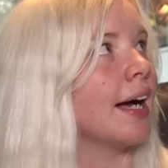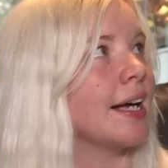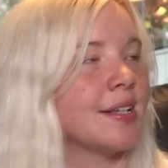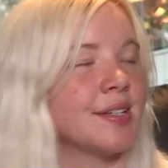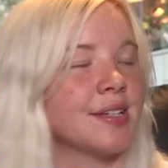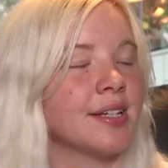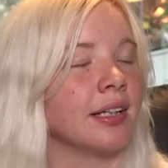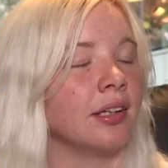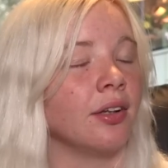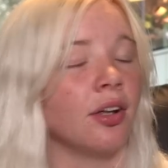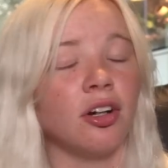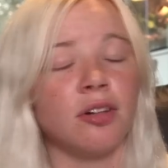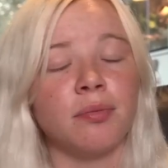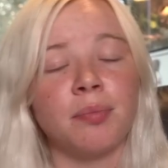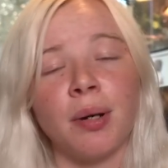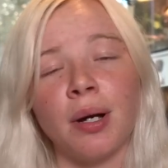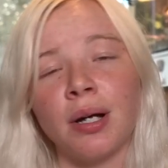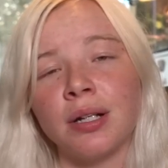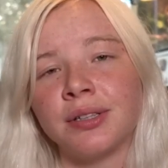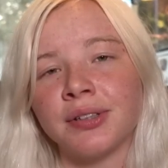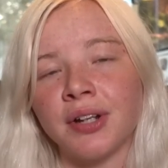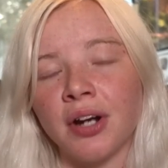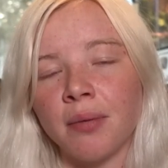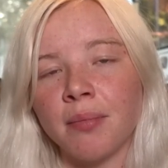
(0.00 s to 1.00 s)
I see a lot of
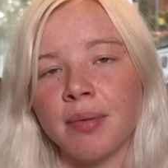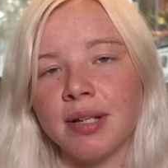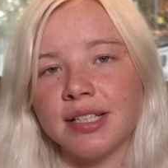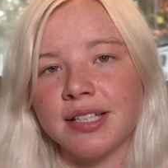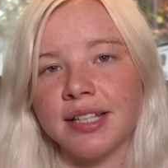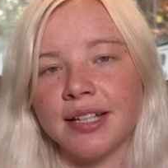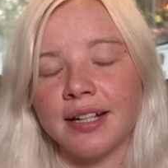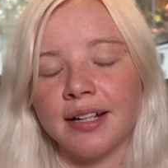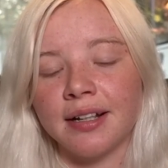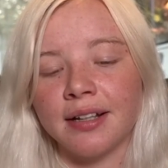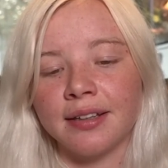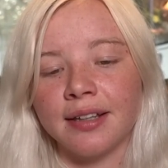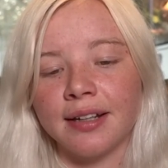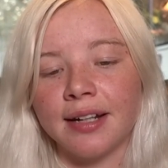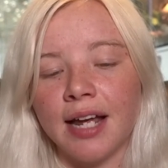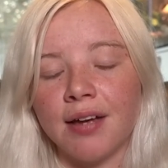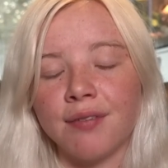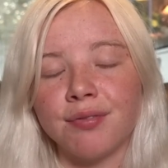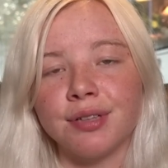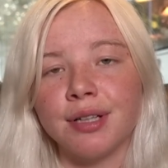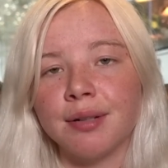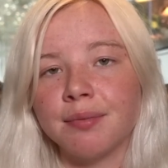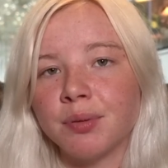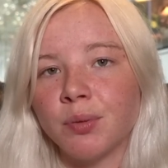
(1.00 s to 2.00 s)
birds go missing that
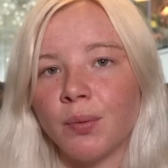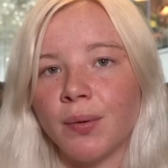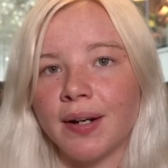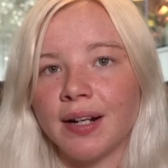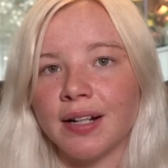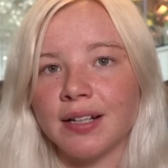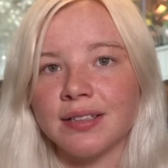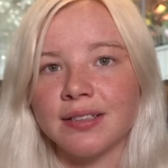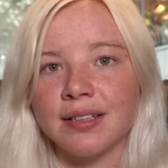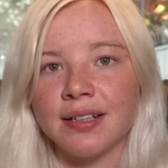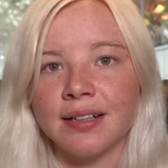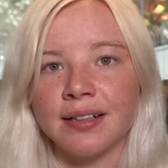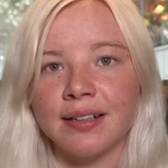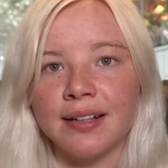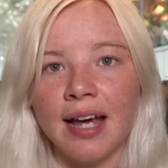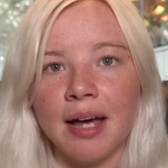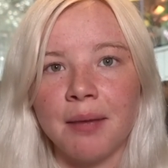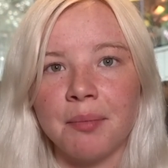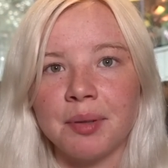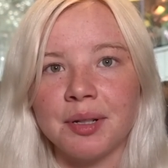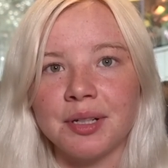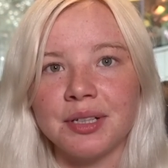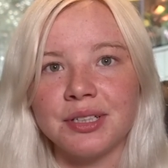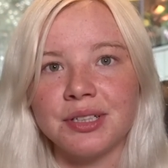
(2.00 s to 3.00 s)
have clipped wings. It
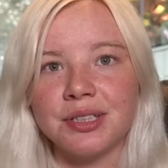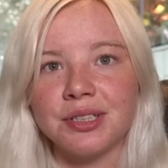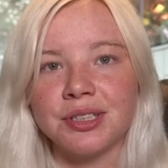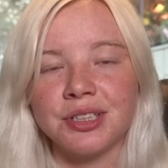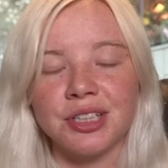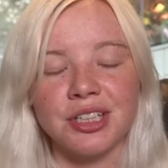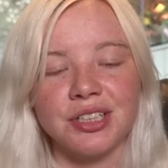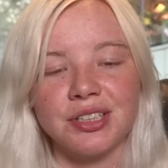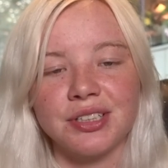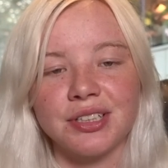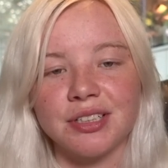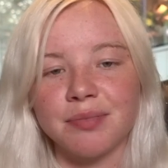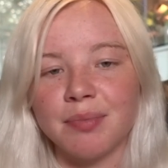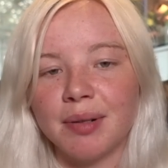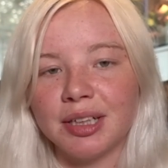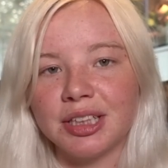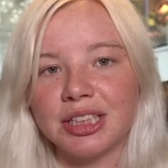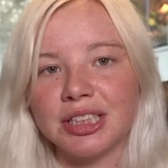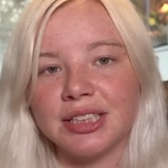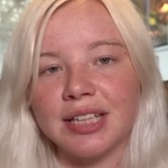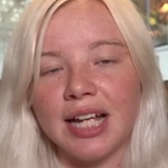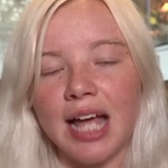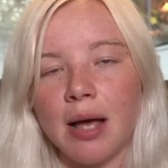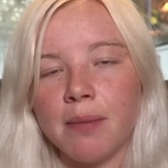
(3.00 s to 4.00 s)
happens just as
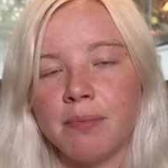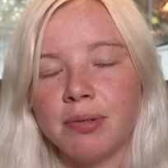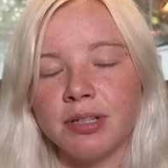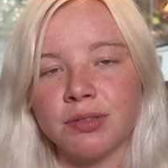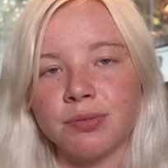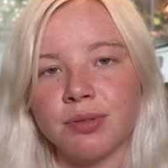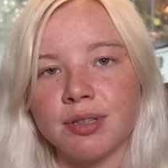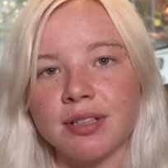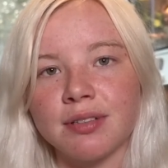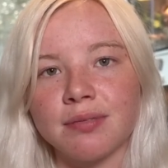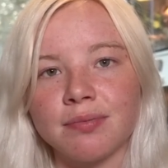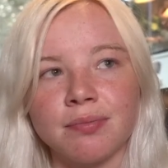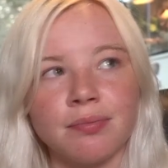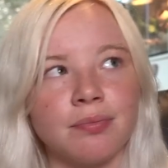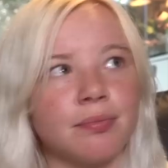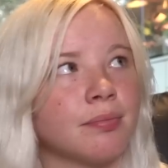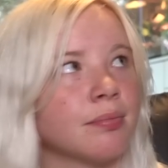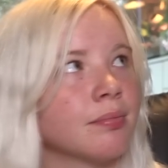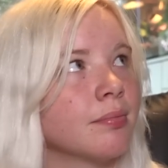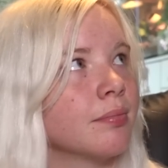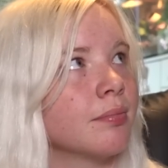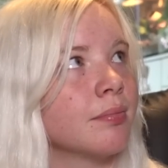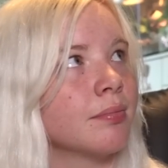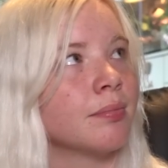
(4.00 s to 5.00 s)
much as it happens with
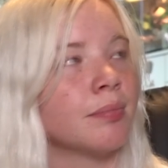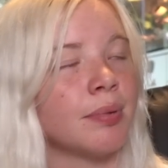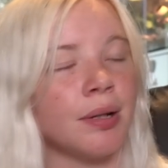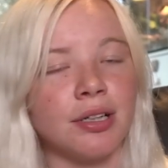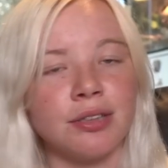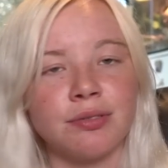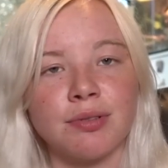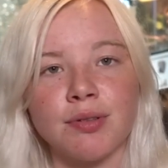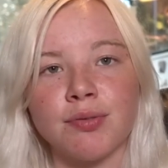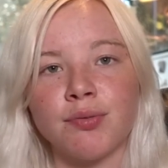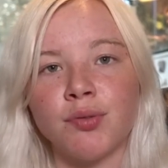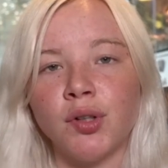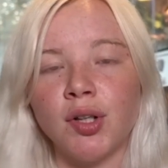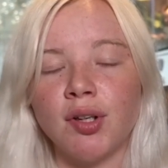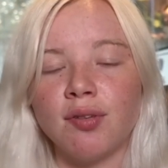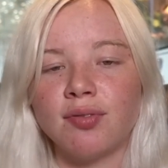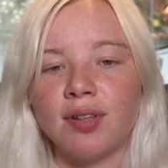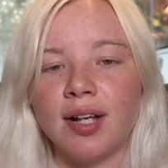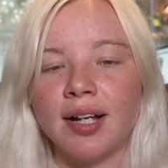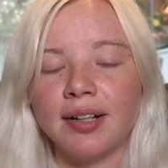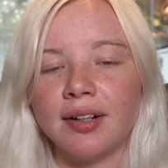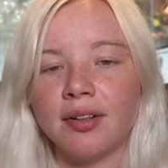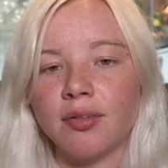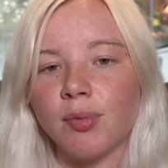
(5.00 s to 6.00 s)
birds with fully
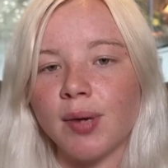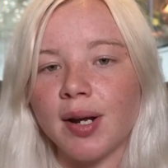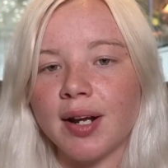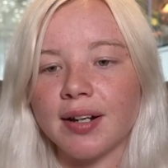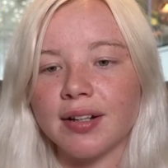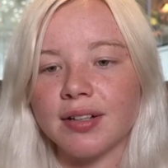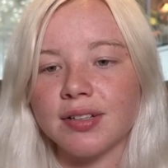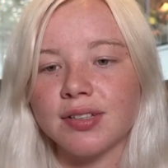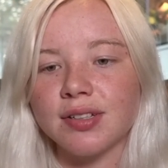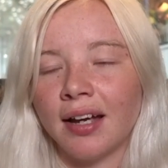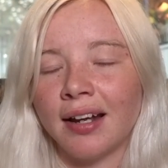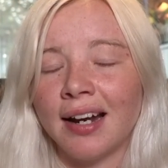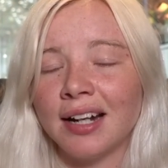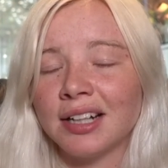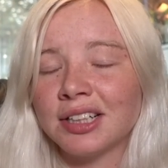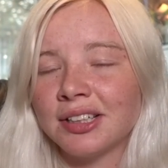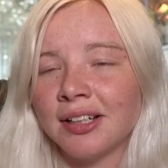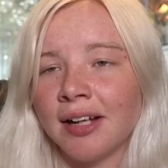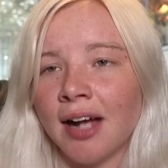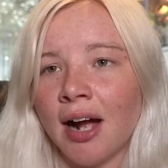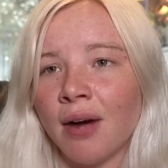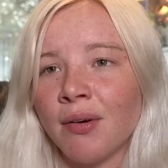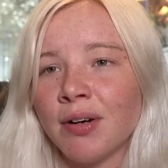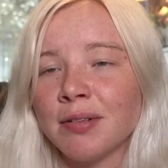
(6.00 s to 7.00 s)
flighted wings. And
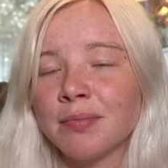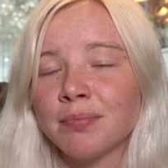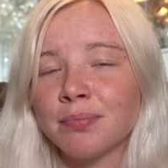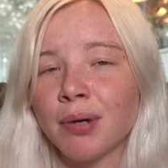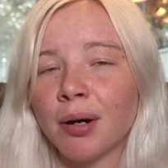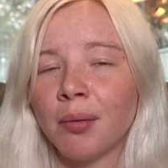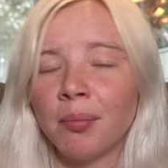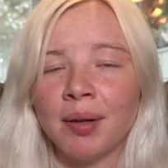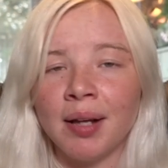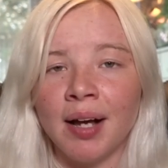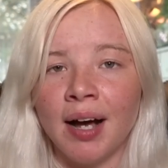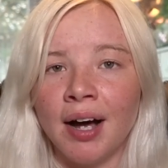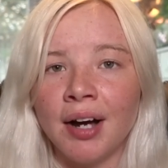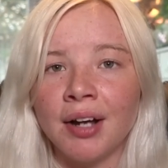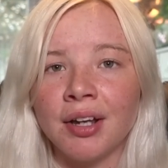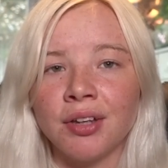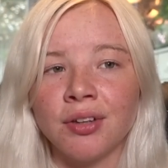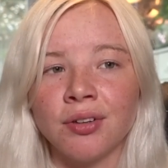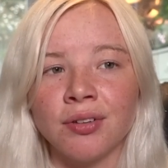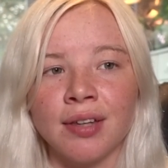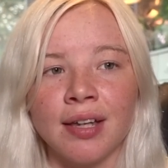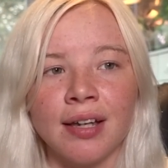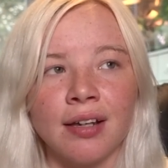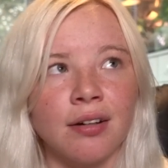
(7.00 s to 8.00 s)
actually, I would probably
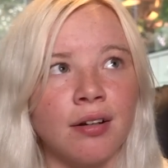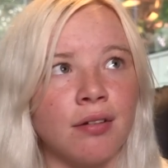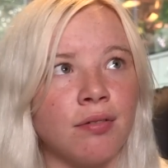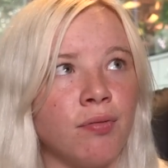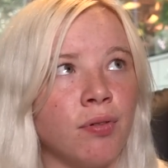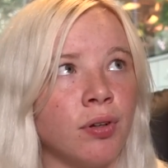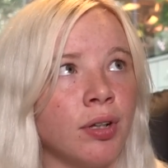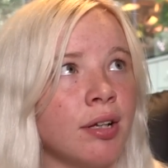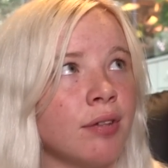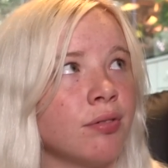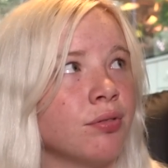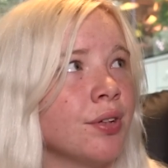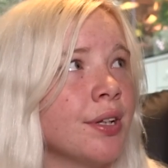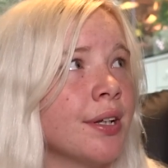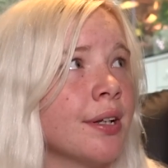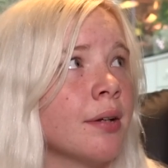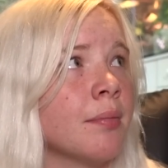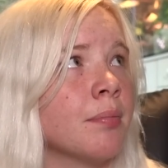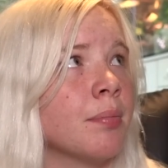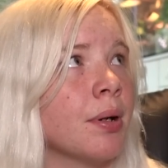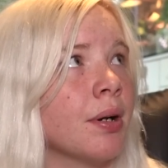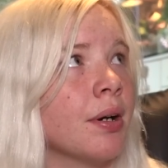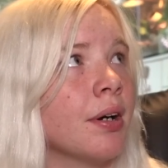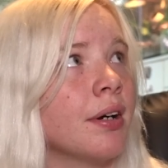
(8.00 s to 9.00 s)
argue that a fully
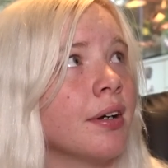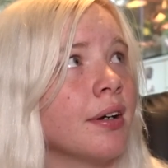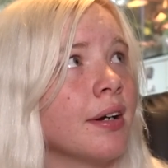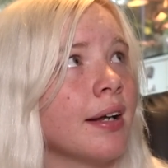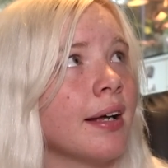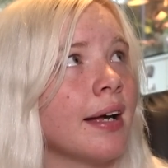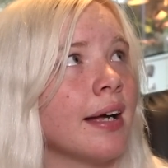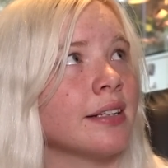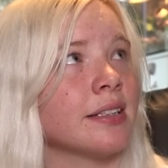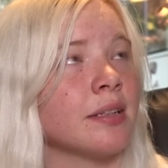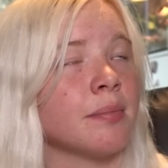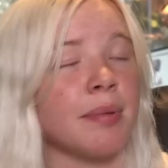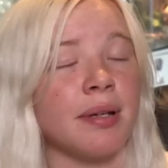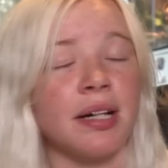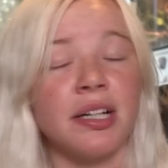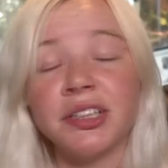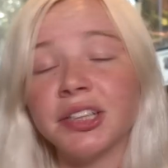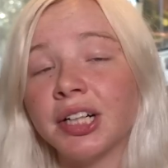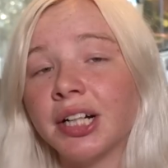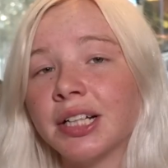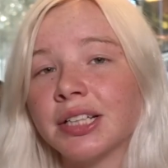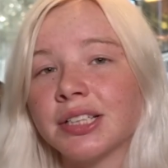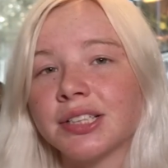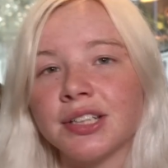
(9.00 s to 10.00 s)
flighted bird has a better
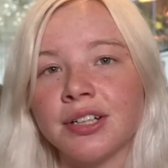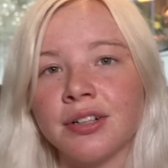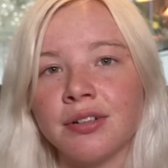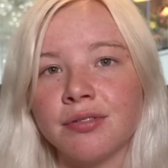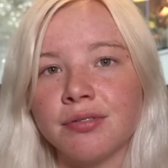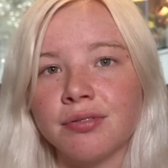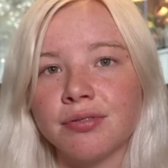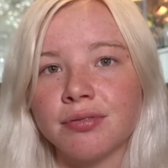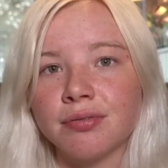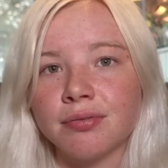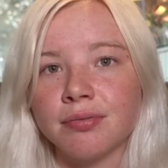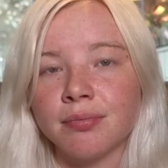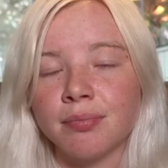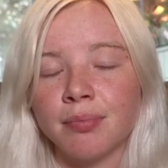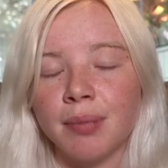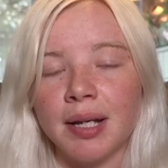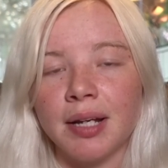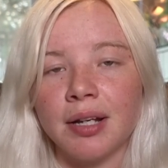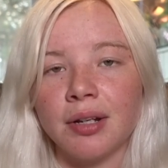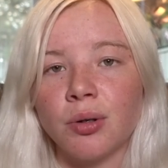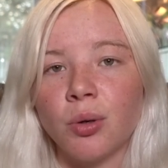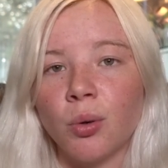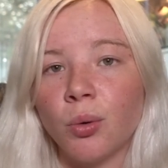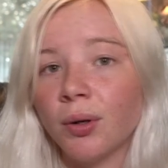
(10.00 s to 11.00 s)
chance of
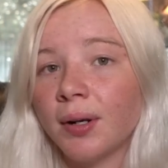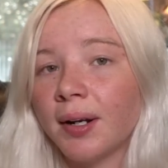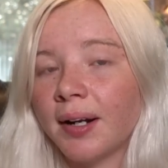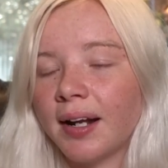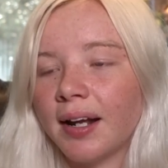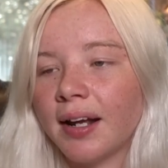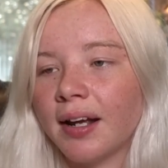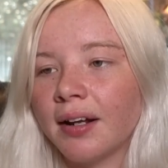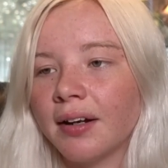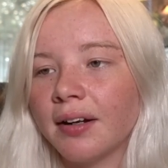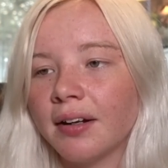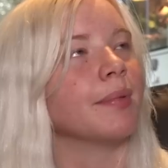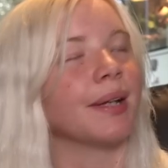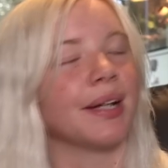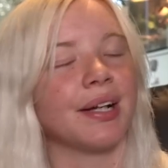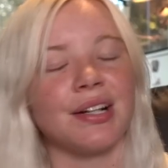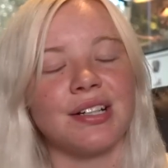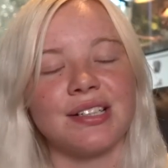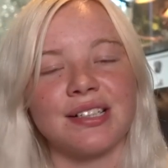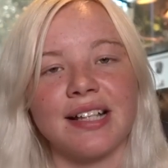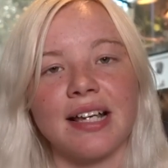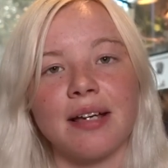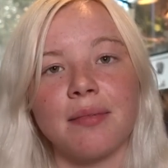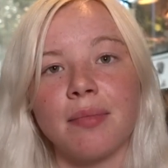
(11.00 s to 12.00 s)
being caught again,
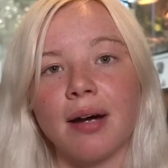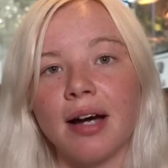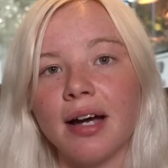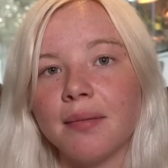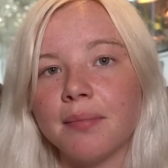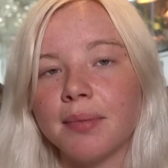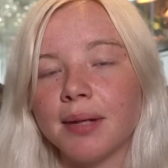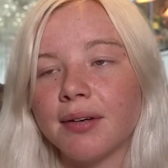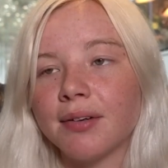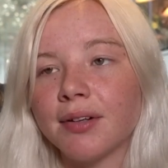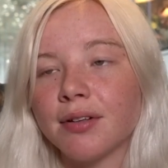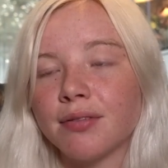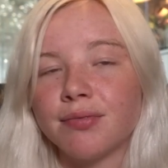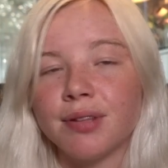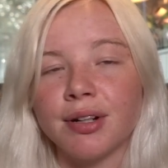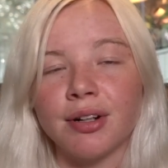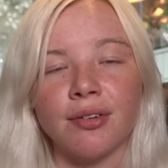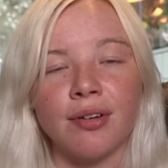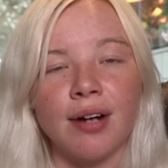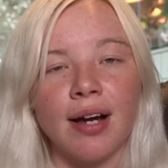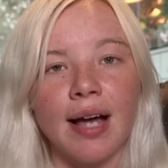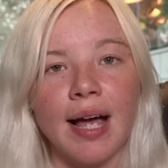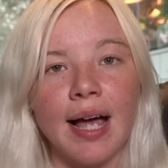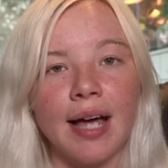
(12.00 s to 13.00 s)
because they might be able to
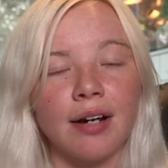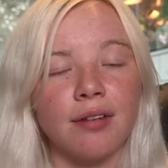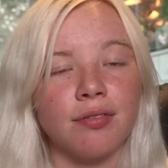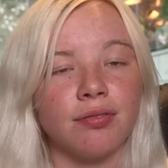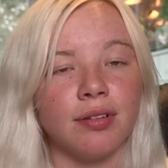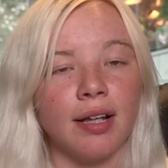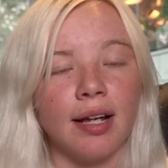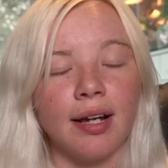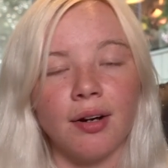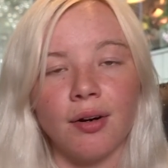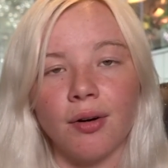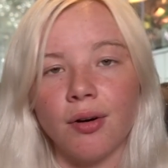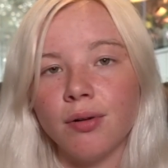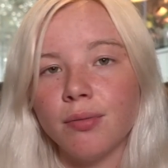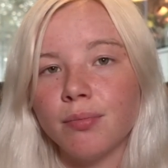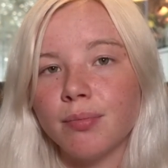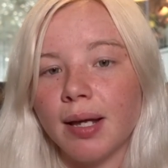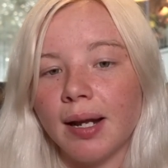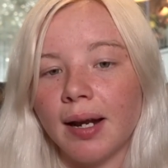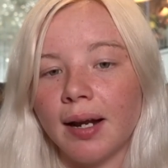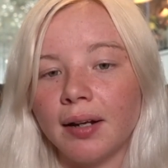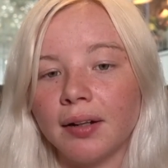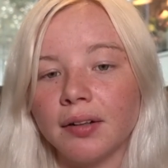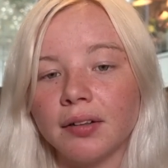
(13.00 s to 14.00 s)
figure out how to fly home
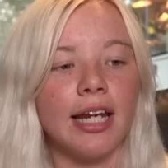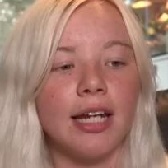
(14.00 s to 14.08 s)
better.